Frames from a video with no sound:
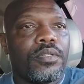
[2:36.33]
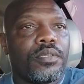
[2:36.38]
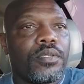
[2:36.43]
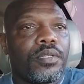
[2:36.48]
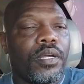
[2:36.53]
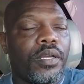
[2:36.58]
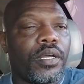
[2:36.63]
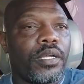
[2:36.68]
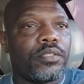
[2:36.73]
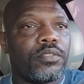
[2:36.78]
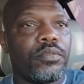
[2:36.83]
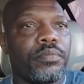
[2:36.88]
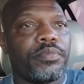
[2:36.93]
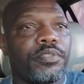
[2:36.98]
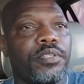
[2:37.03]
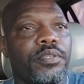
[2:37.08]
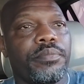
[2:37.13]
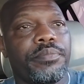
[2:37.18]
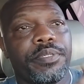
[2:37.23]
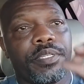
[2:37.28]
Yeah, I gotta do a
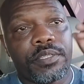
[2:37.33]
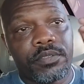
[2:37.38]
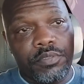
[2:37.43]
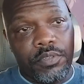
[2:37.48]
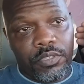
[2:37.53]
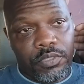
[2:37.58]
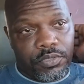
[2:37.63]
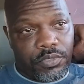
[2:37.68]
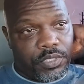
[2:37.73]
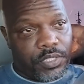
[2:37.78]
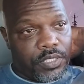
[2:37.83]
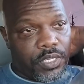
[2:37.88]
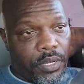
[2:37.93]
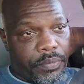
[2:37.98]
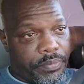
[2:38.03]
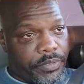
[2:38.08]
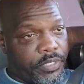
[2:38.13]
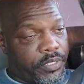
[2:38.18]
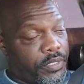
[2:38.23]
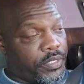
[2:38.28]
little bit of grocery
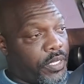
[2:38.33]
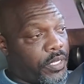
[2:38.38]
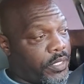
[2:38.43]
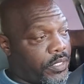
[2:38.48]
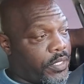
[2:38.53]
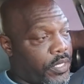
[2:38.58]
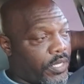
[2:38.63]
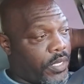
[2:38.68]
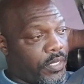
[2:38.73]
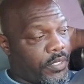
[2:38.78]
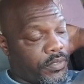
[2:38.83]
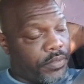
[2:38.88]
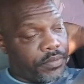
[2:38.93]
shopping today, guys.